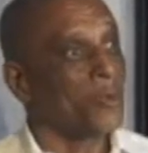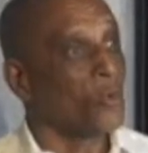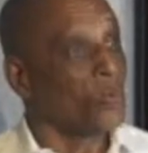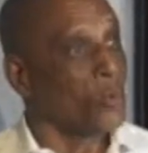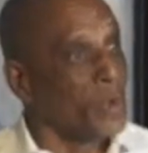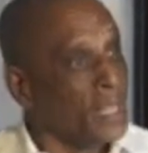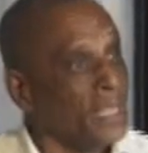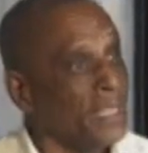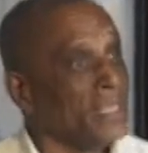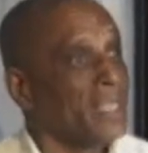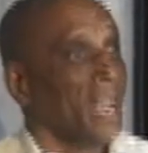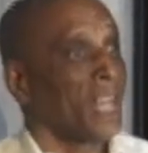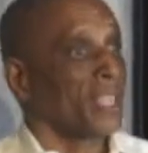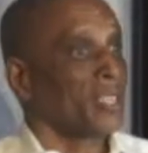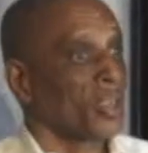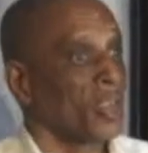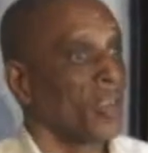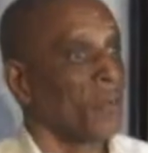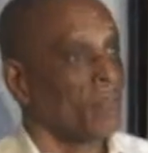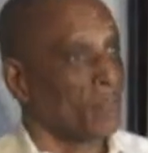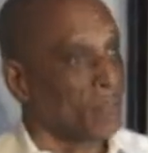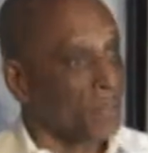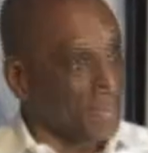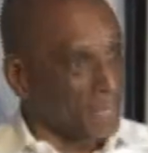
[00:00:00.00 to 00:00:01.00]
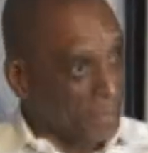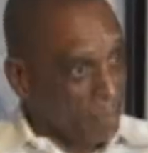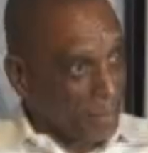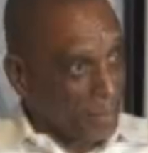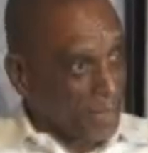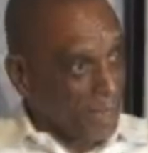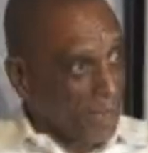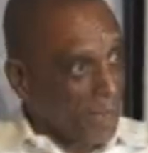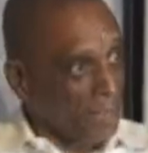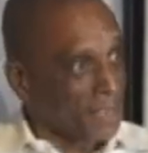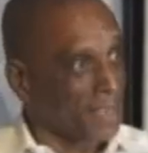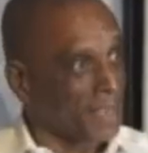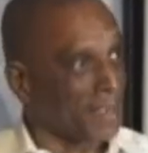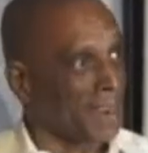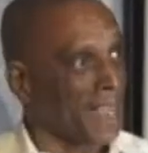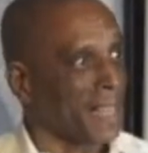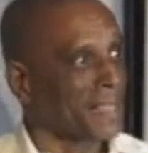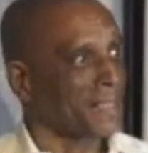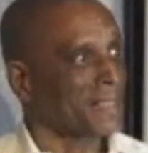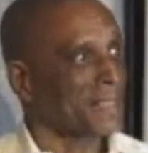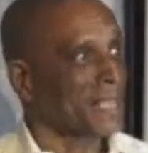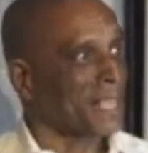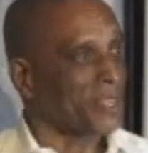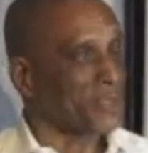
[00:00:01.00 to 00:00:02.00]
will not compete because their
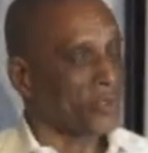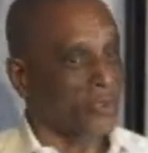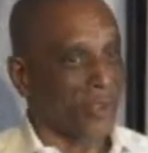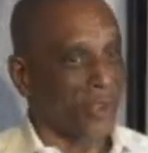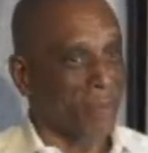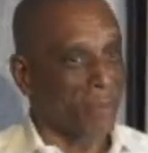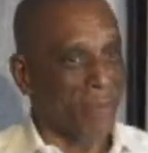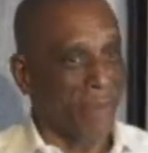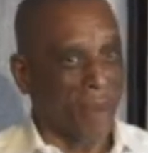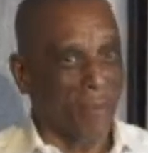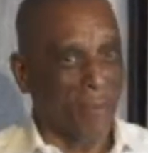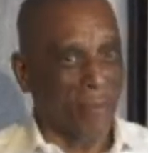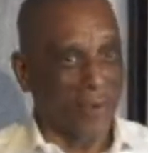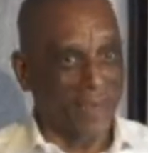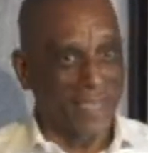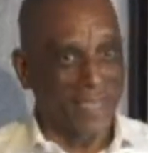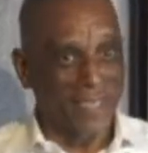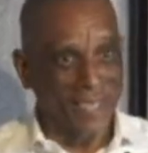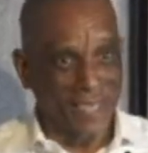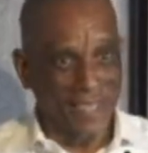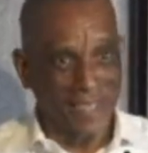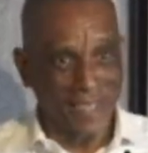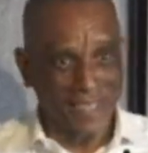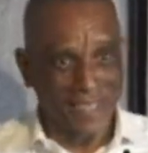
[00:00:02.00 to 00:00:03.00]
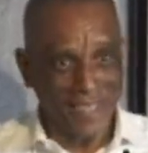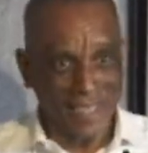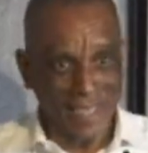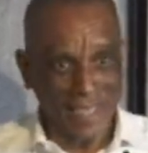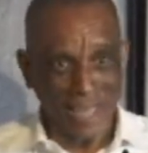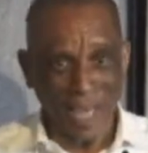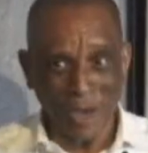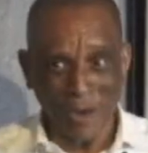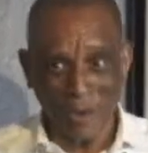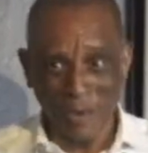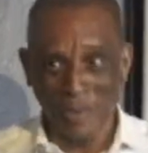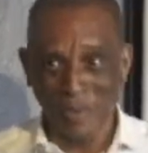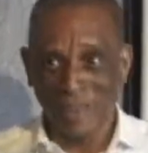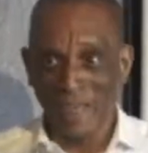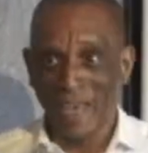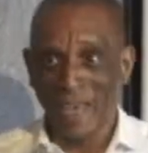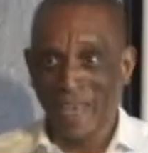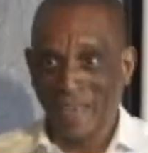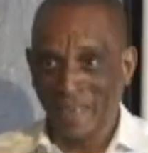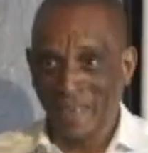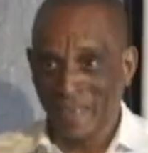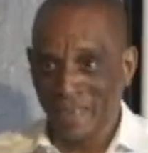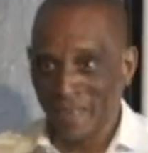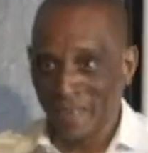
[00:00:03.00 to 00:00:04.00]
ancestral memory doesn't allow
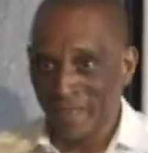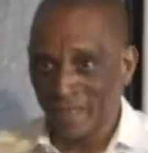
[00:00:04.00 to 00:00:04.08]
that,